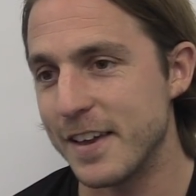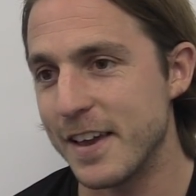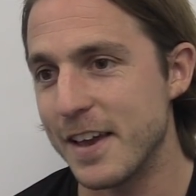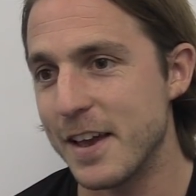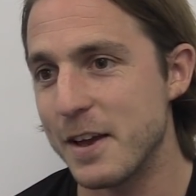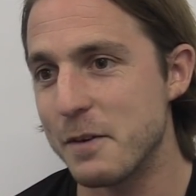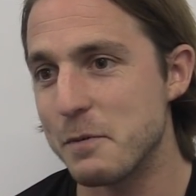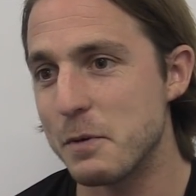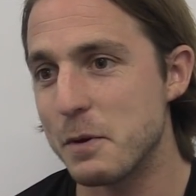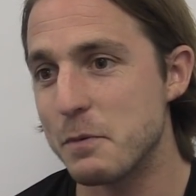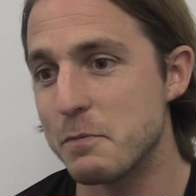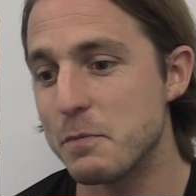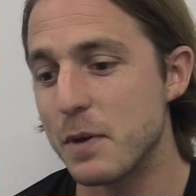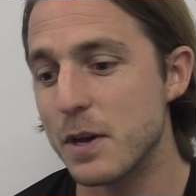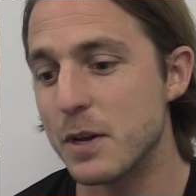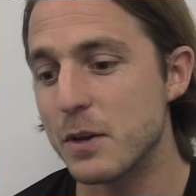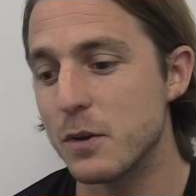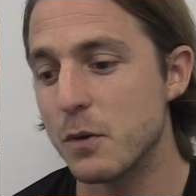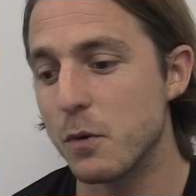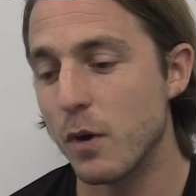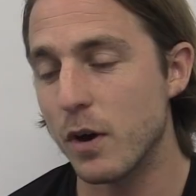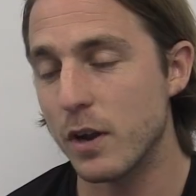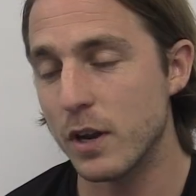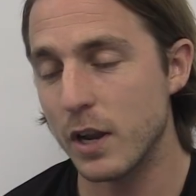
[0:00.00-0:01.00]
Yeah, we've
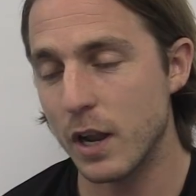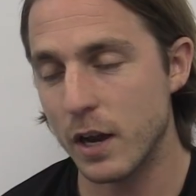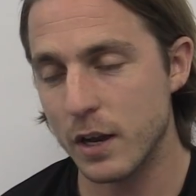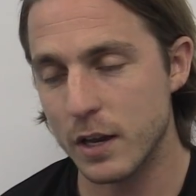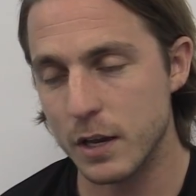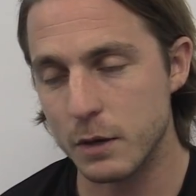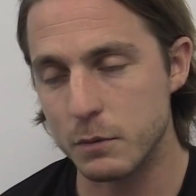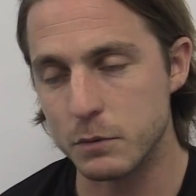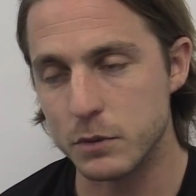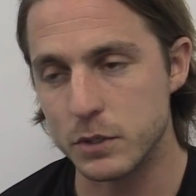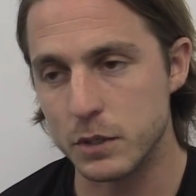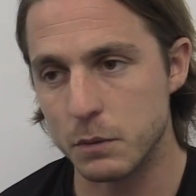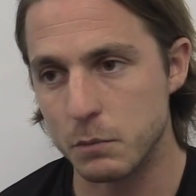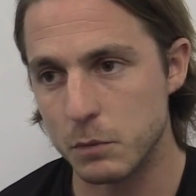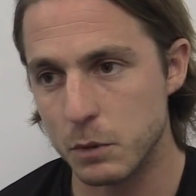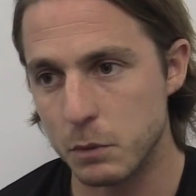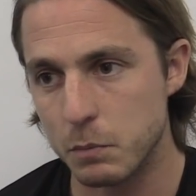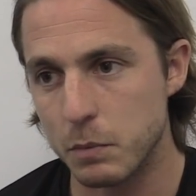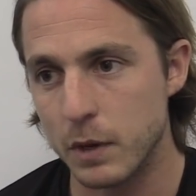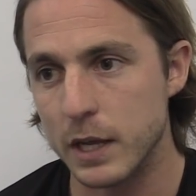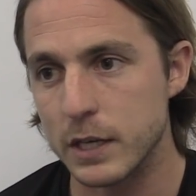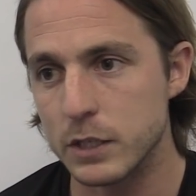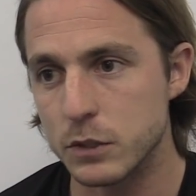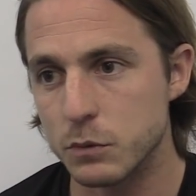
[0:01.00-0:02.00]
been quite lucky with some of the
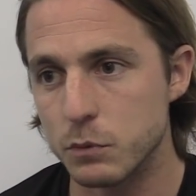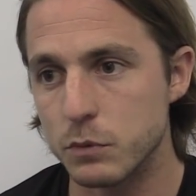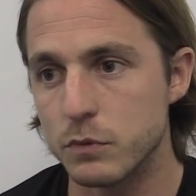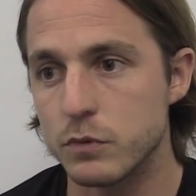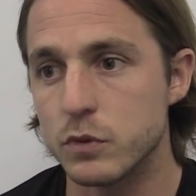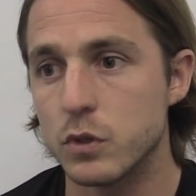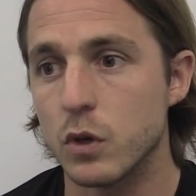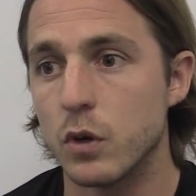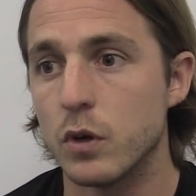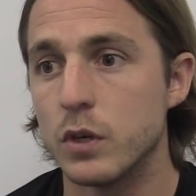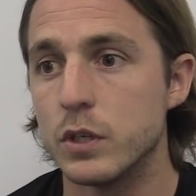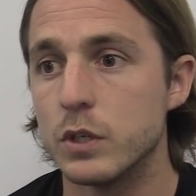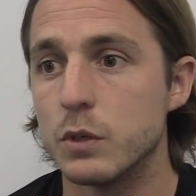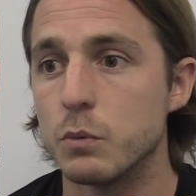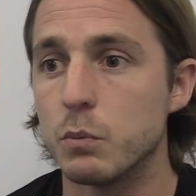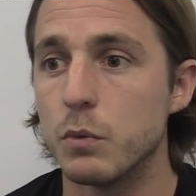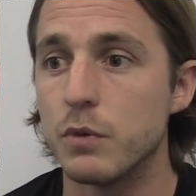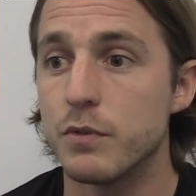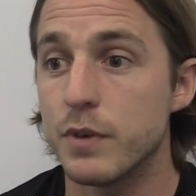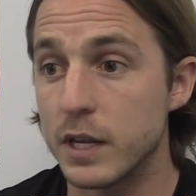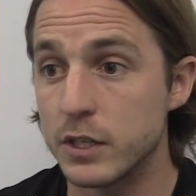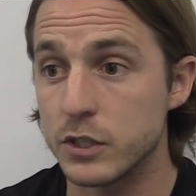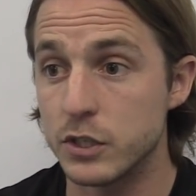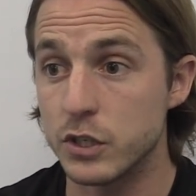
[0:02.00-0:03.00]
players that we've signed, and
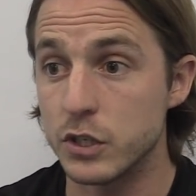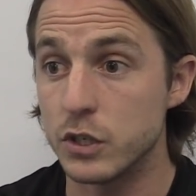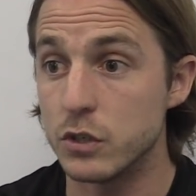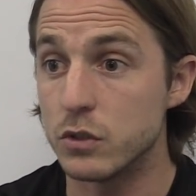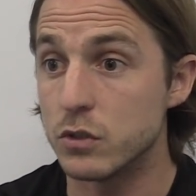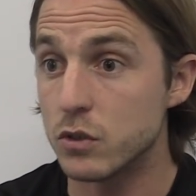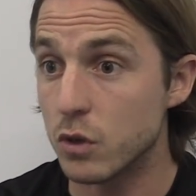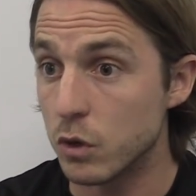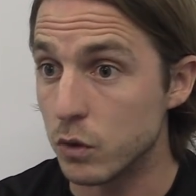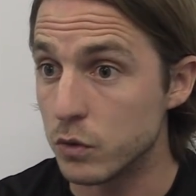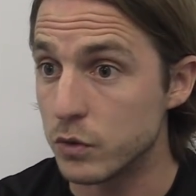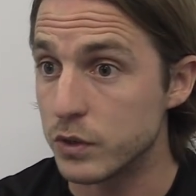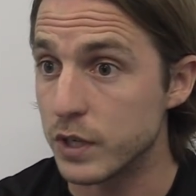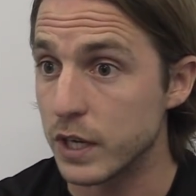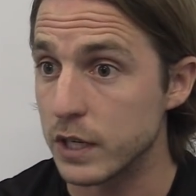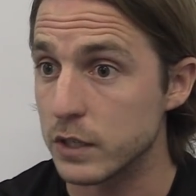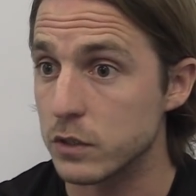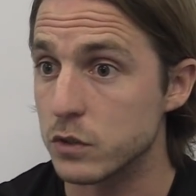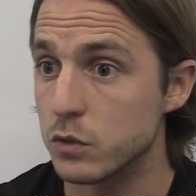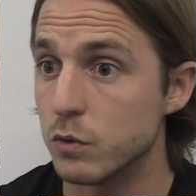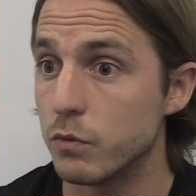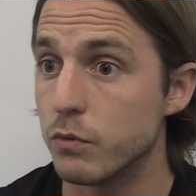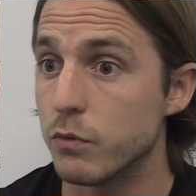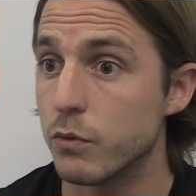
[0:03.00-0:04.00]
we've had to use
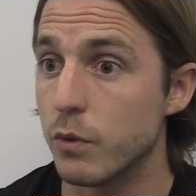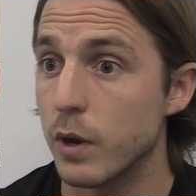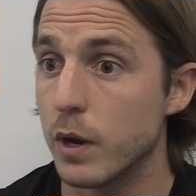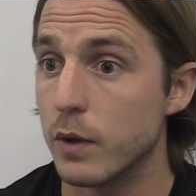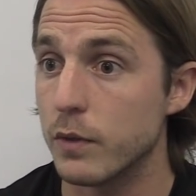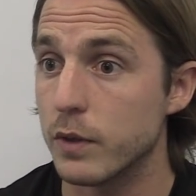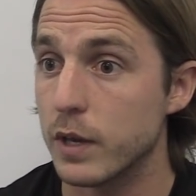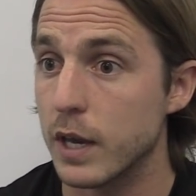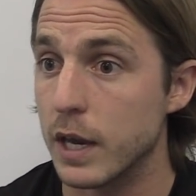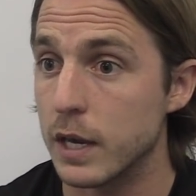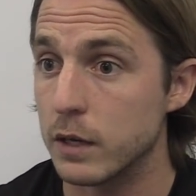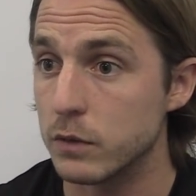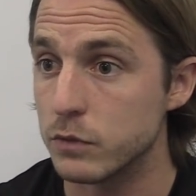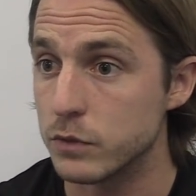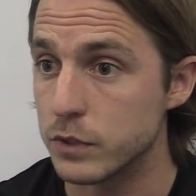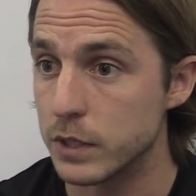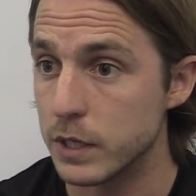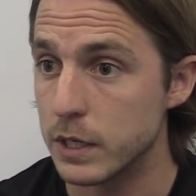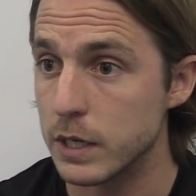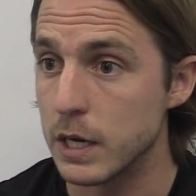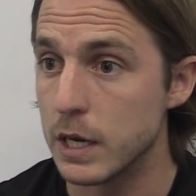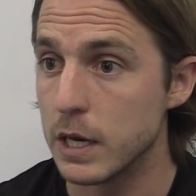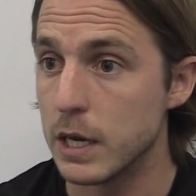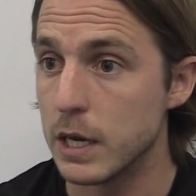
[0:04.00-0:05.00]
contacts sort of throughout the county.